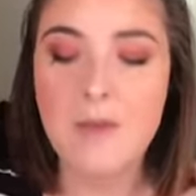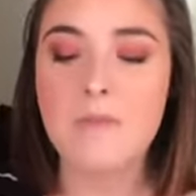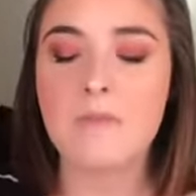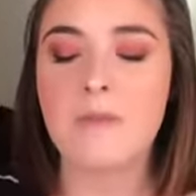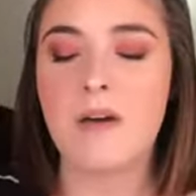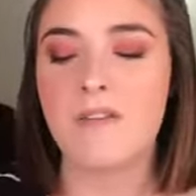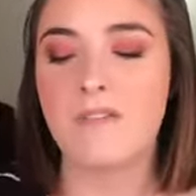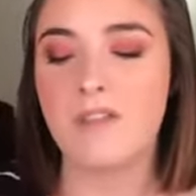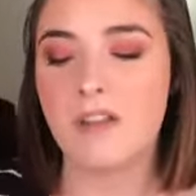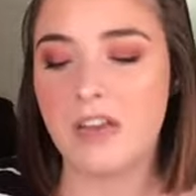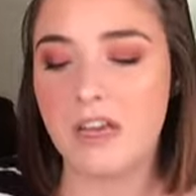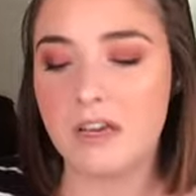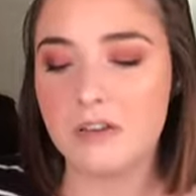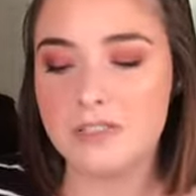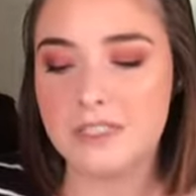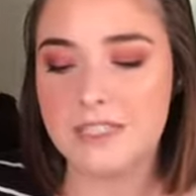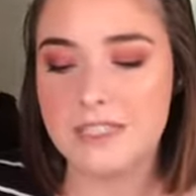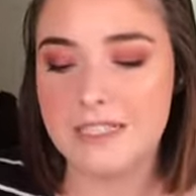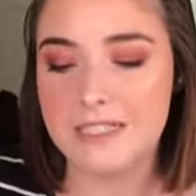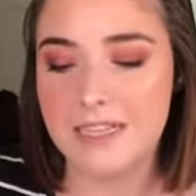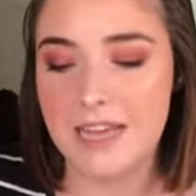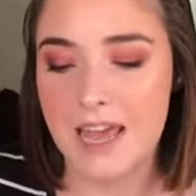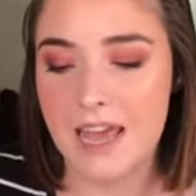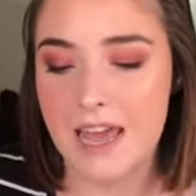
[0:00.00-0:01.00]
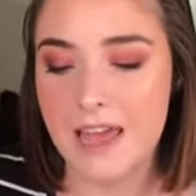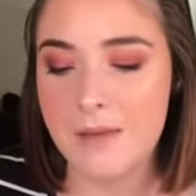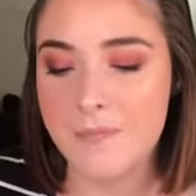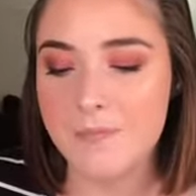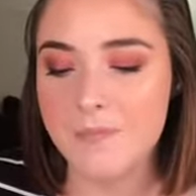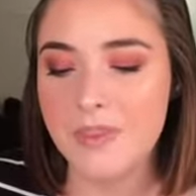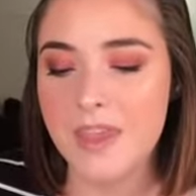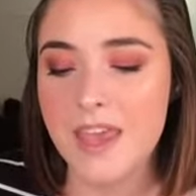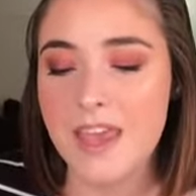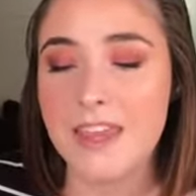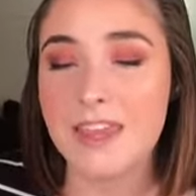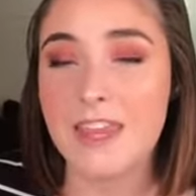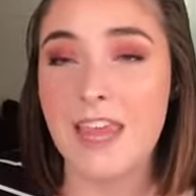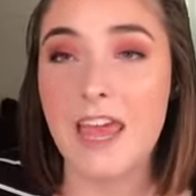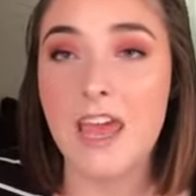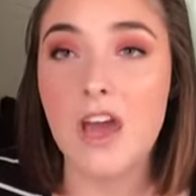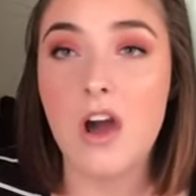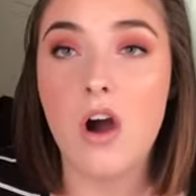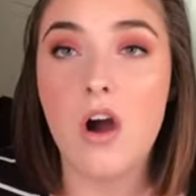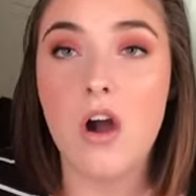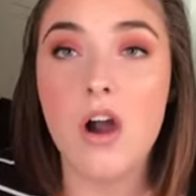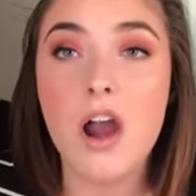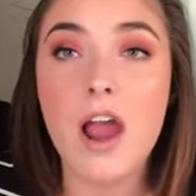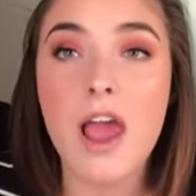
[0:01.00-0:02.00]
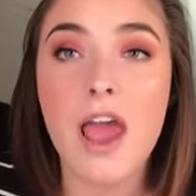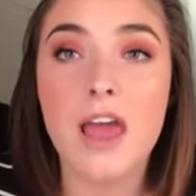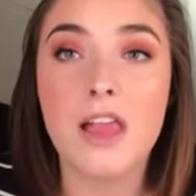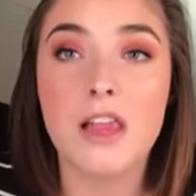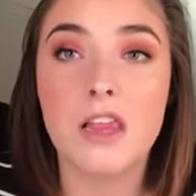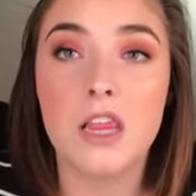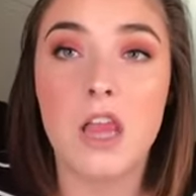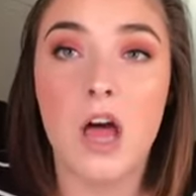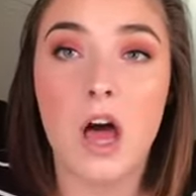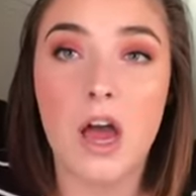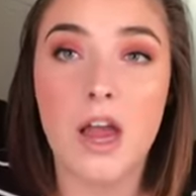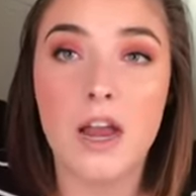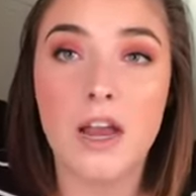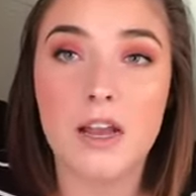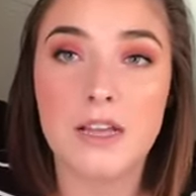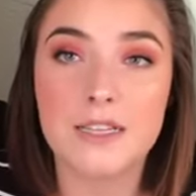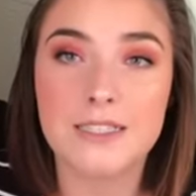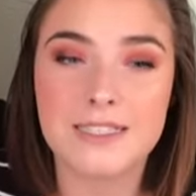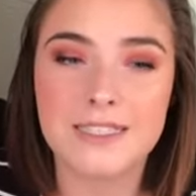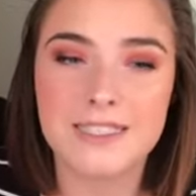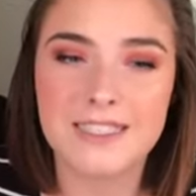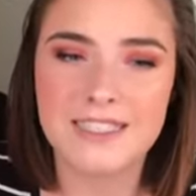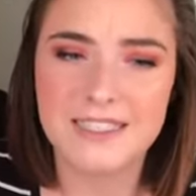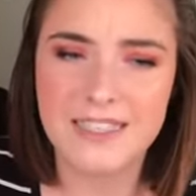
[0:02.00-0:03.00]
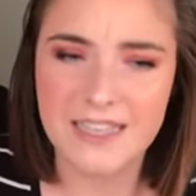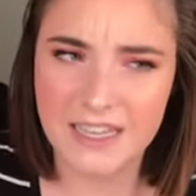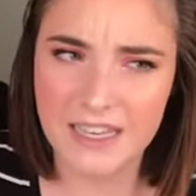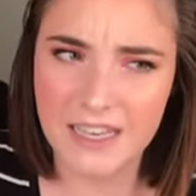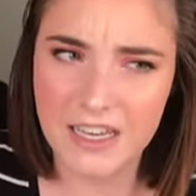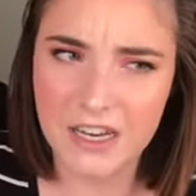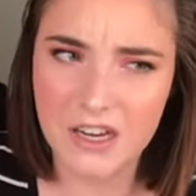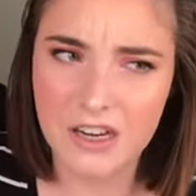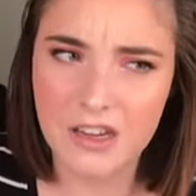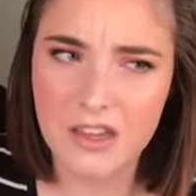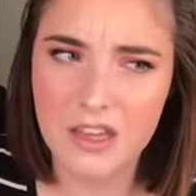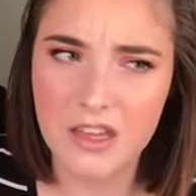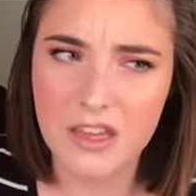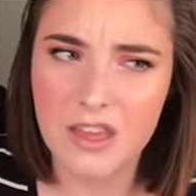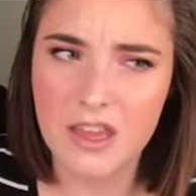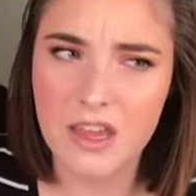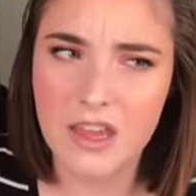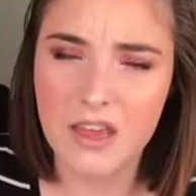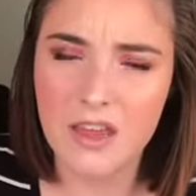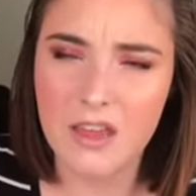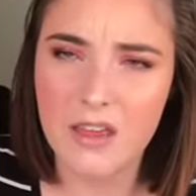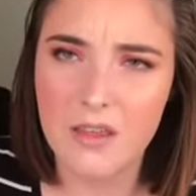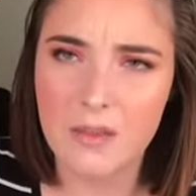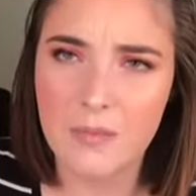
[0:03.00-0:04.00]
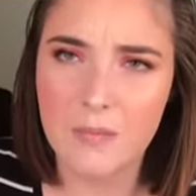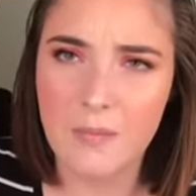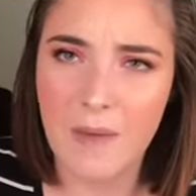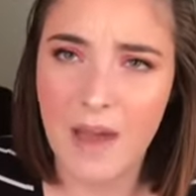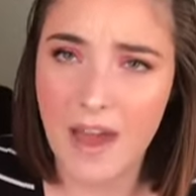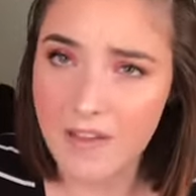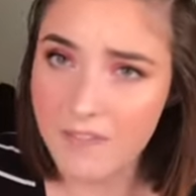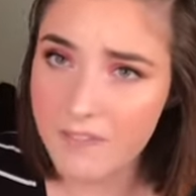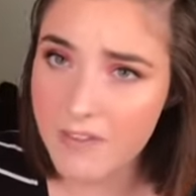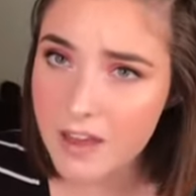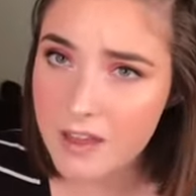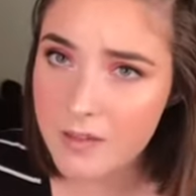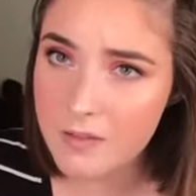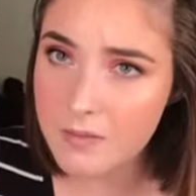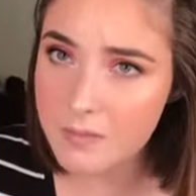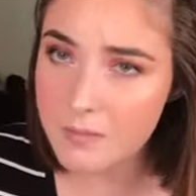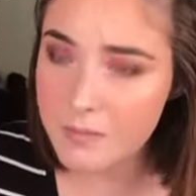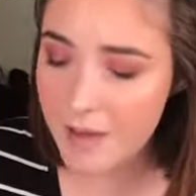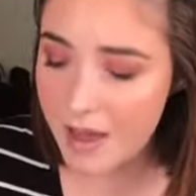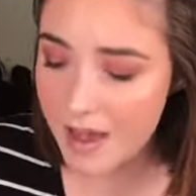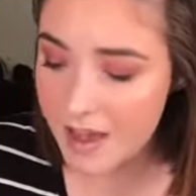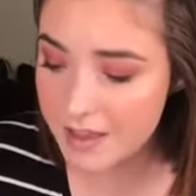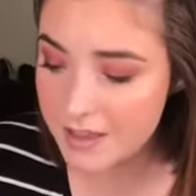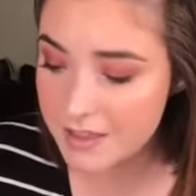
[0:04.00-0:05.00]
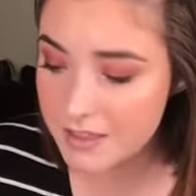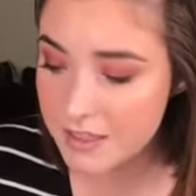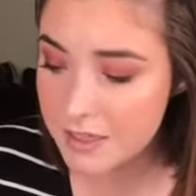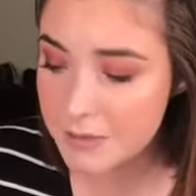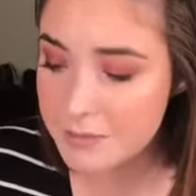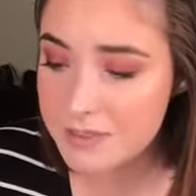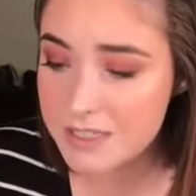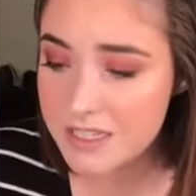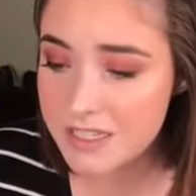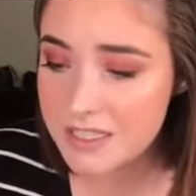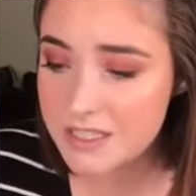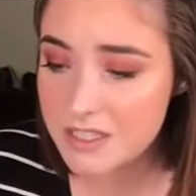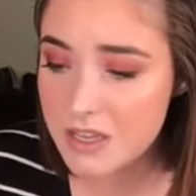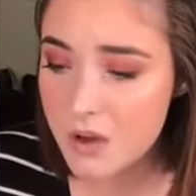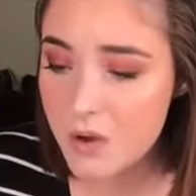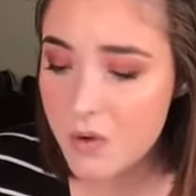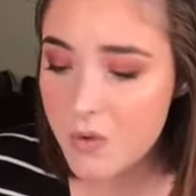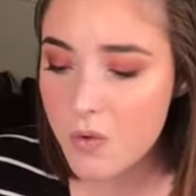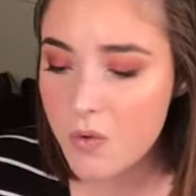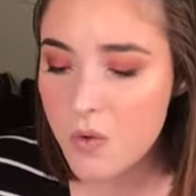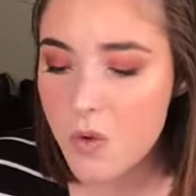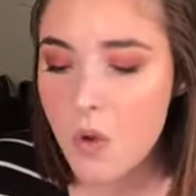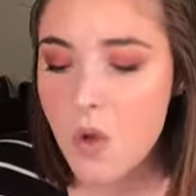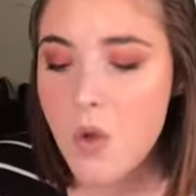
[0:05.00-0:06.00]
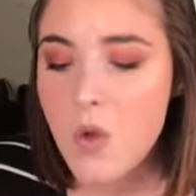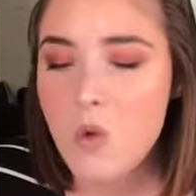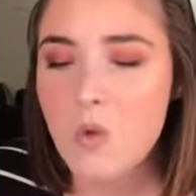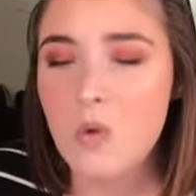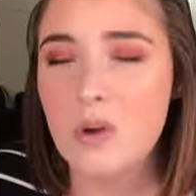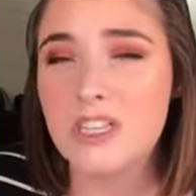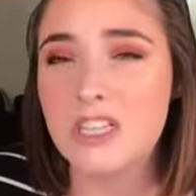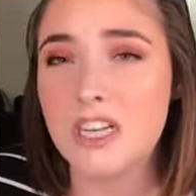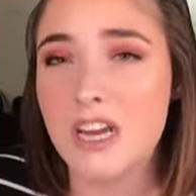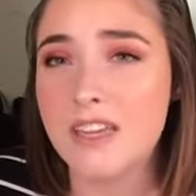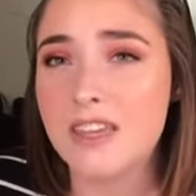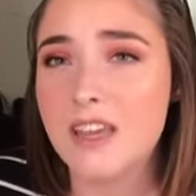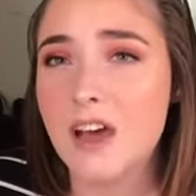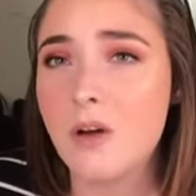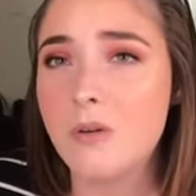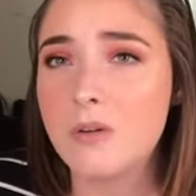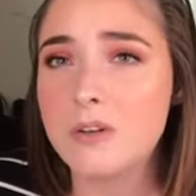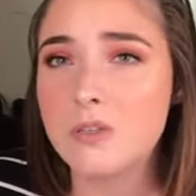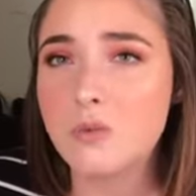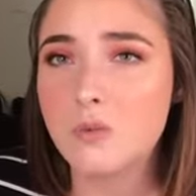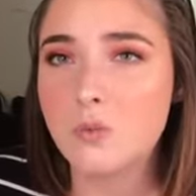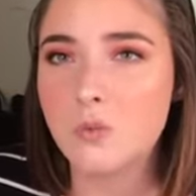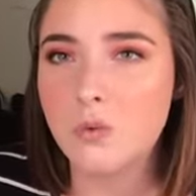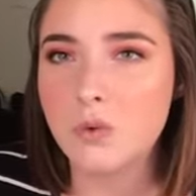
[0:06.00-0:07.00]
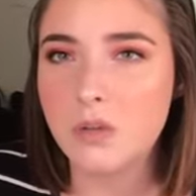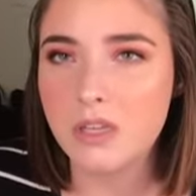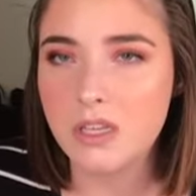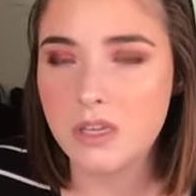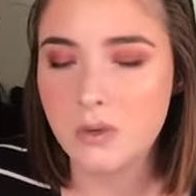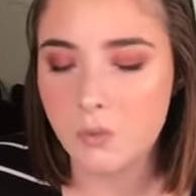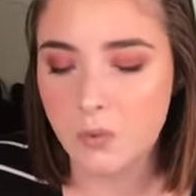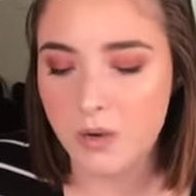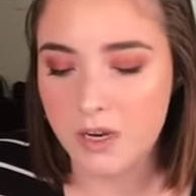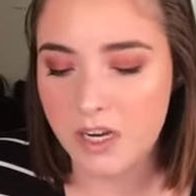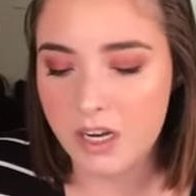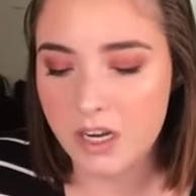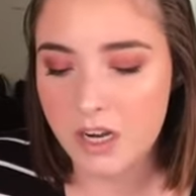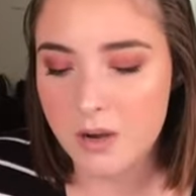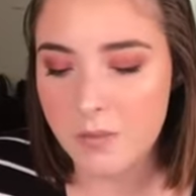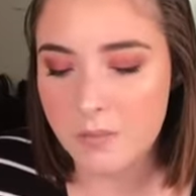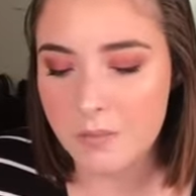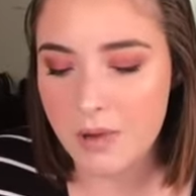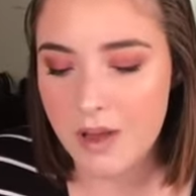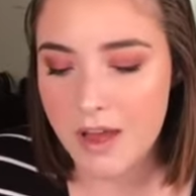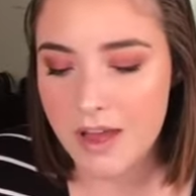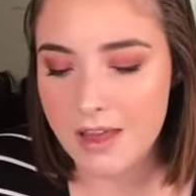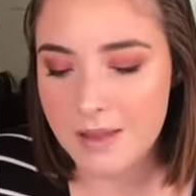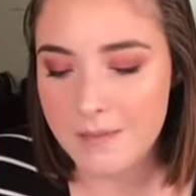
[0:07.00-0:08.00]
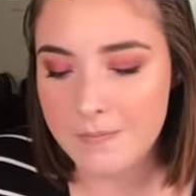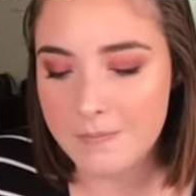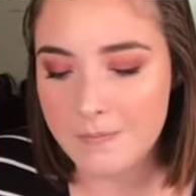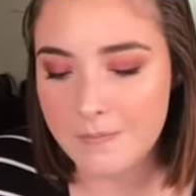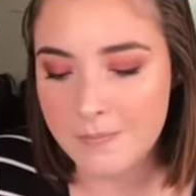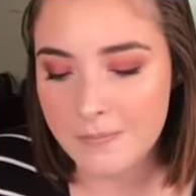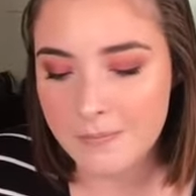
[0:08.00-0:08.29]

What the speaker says: my video today. They are a lot stickier than the matte lipsticks though, which I thought was really weird, but